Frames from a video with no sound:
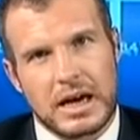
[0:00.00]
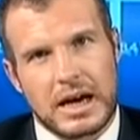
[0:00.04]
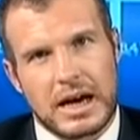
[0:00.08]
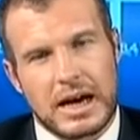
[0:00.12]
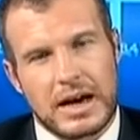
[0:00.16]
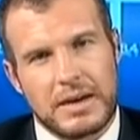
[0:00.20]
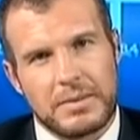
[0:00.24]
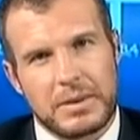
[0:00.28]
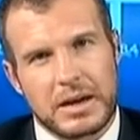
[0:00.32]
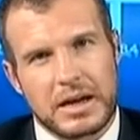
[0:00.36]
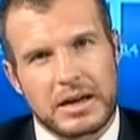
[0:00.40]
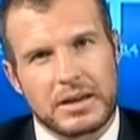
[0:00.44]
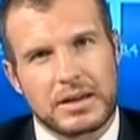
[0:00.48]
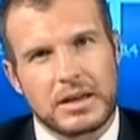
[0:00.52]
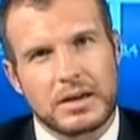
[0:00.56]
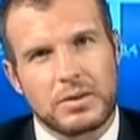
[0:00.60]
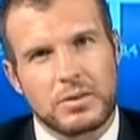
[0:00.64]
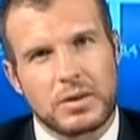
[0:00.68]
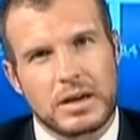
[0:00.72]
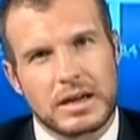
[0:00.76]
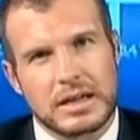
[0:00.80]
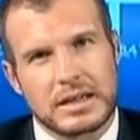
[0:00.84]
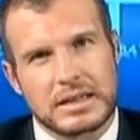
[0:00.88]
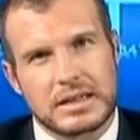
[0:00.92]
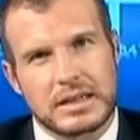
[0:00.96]
But I think
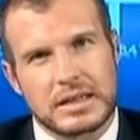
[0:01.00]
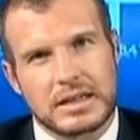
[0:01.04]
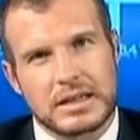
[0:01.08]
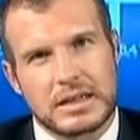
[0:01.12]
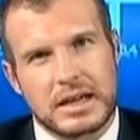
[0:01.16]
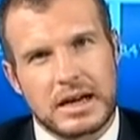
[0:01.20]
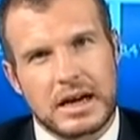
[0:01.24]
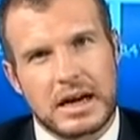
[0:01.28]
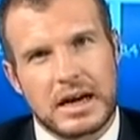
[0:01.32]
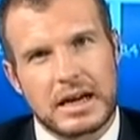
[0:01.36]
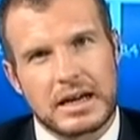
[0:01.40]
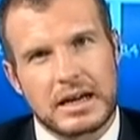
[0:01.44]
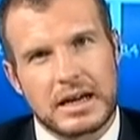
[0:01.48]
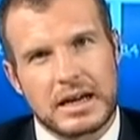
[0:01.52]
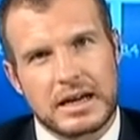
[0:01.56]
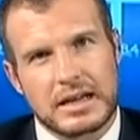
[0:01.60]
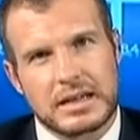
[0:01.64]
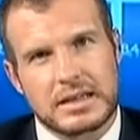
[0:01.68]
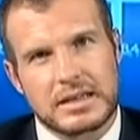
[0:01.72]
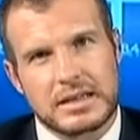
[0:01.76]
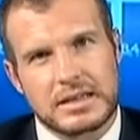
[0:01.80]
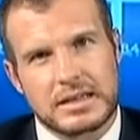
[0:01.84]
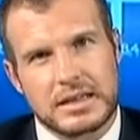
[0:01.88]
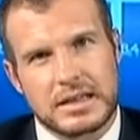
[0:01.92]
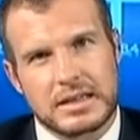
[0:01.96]
what I did
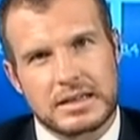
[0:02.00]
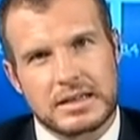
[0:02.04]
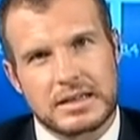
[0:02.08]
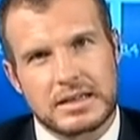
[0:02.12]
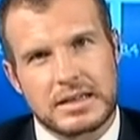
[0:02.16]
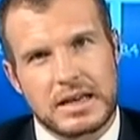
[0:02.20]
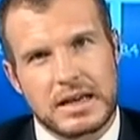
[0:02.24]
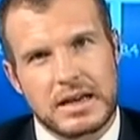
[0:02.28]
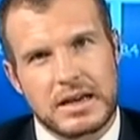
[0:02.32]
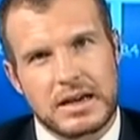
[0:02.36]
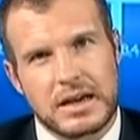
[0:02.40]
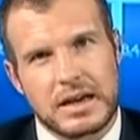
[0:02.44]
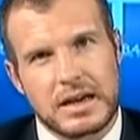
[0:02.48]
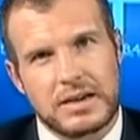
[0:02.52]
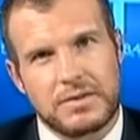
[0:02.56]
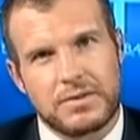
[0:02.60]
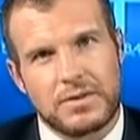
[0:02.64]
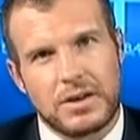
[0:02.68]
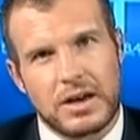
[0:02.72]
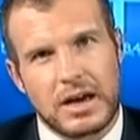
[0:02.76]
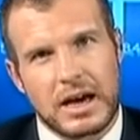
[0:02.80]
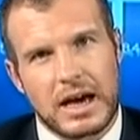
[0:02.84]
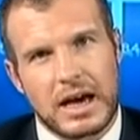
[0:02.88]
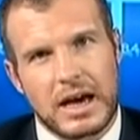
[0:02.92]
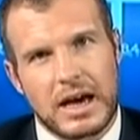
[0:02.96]
highlight is, as I say, if
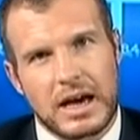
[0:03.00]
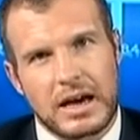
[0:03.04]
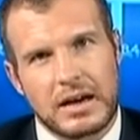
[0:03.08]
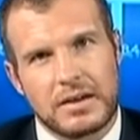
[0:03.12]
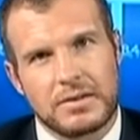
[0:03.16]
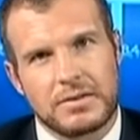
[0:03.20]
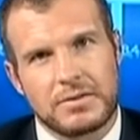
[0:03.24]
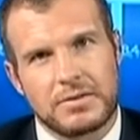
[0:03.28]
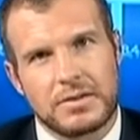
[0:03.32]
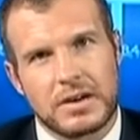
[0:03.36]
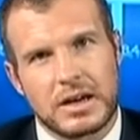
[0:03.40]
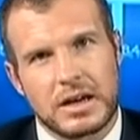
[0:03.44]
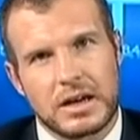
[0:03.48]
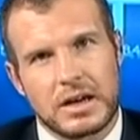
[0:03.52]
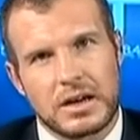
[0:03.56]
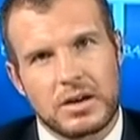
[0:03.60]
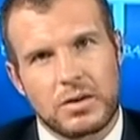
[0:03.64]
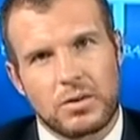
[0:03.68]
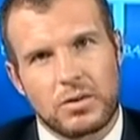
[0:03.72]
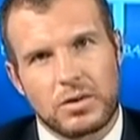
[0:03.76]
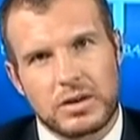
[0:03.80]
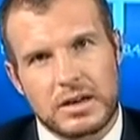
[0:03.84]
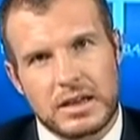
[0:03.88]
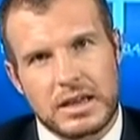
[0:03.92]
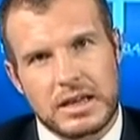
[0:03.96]
you have
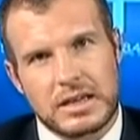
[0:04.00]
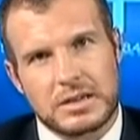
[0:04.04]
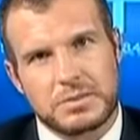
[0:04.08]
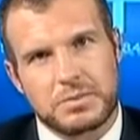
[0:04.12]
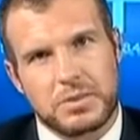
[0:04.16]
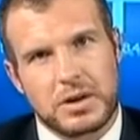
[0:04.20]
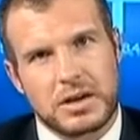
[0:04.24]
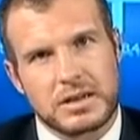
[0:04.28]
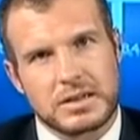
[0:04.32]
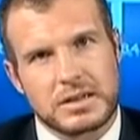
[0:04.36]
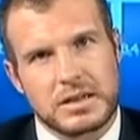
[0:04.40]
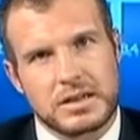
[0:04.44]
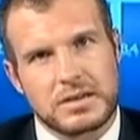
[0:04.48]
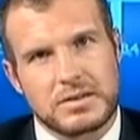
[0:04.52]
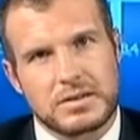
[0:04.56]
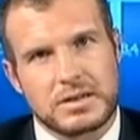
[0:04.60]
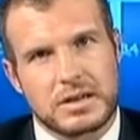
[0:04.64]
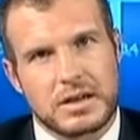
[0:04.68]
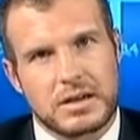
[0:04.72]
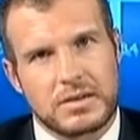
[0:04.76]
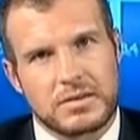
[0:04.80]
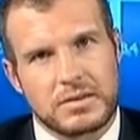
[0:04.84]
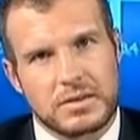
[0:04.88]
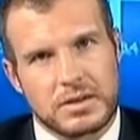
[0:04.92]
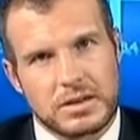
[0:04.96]
all of these positives,
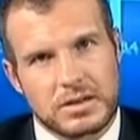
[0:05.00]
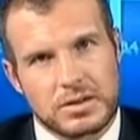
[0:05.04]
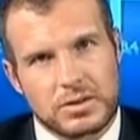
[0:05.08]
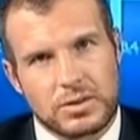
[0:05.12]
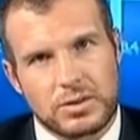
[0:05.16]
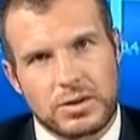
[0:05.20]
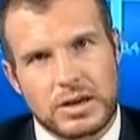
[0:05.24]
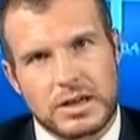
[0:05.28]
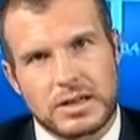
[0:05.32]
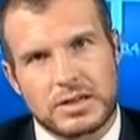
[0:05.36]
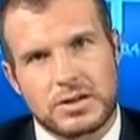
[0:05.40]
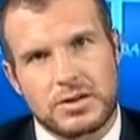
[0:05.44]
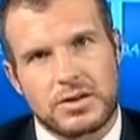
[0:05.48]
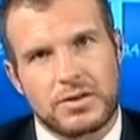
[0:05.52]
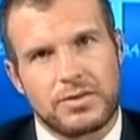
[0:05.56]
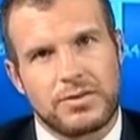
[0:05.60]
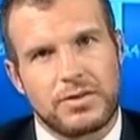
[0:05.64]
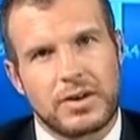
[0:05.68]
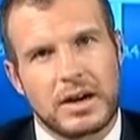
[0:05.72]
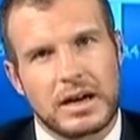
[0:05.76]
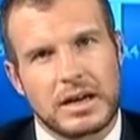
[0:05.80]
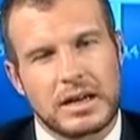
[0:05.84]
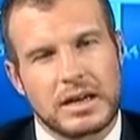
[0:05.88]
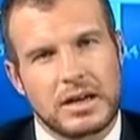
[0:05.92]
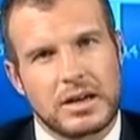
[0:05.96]
so talking to
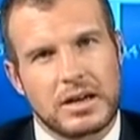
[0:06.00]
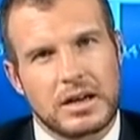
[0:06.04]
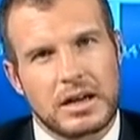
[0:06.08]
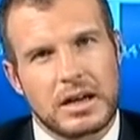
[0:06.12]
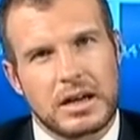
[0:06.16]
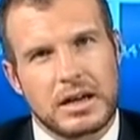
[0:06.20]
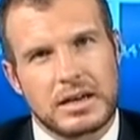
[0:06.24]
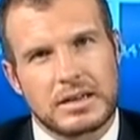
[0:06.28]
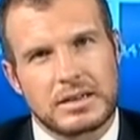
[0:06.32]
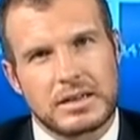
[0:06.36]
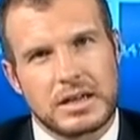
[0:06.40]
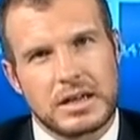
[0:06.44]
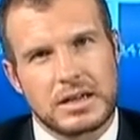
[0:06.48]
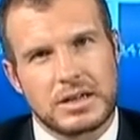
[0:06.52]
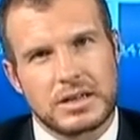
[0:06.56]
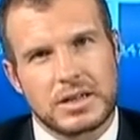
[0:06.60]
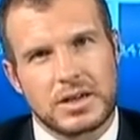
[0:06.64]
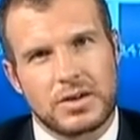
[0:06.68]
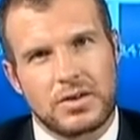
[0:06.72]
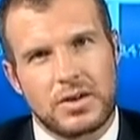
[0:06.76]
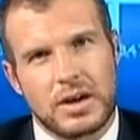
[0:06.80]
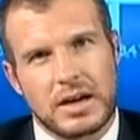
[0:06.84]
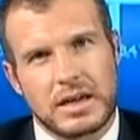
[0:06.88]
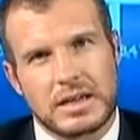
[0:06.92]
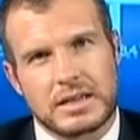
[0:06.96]
refining
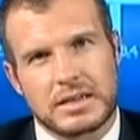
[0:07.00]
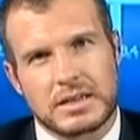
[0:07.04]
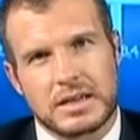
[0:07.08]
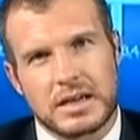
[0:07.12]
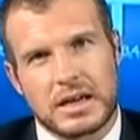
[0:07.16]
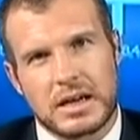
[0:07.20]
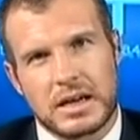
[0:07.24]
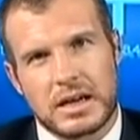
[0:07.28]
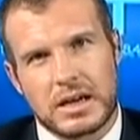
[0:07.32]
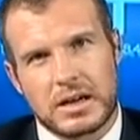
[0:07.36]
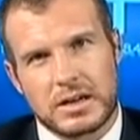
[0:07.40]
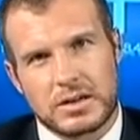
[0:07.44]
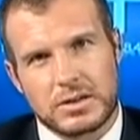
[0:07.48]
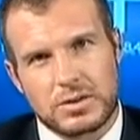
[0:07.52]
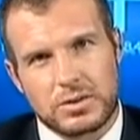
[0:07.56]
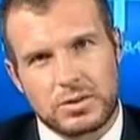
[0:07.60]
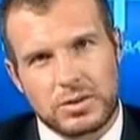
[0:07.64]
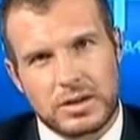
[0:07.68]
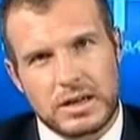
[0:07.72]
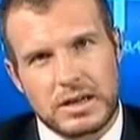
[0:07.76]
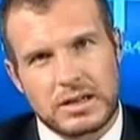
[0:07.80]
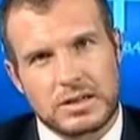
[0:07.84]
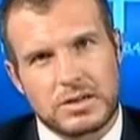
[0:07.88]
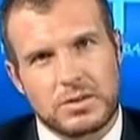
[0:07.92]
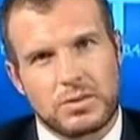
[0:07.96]
utilization rates,
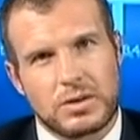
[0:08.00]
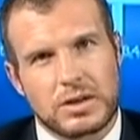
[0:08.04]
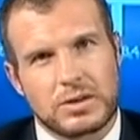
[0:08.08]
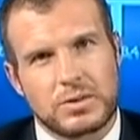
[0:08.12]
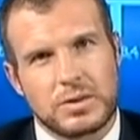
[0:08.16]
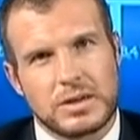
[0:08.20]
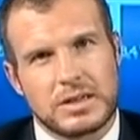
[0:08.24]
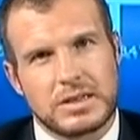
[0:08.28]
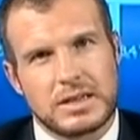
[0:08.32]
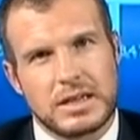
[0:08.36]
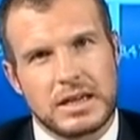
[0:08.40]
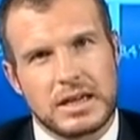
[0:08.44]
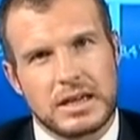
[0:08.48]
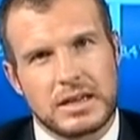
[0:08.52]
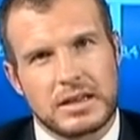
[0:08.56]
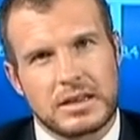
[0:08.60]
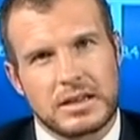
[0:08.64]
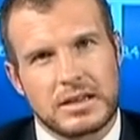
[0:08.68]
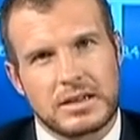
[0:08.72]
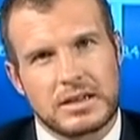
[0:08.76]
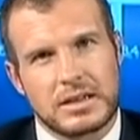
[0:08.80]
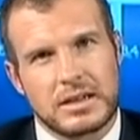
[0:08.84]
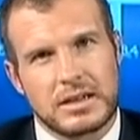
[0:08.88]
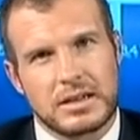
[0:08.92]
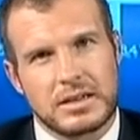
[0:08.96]
talking to what we're seeing in
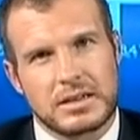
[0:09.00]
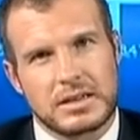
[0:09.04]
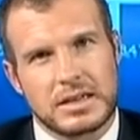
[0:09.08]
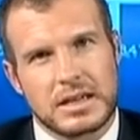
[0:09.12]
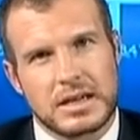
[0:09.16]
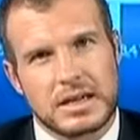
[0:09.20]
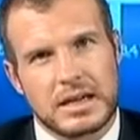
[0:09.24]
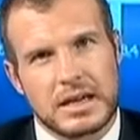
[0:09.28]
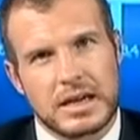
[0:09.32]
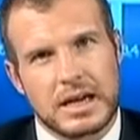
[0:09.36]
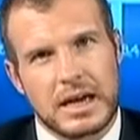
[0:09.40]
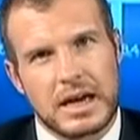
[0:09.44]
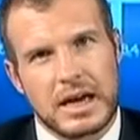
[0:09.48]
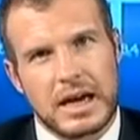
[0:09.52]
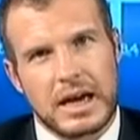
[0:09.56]
the Delta,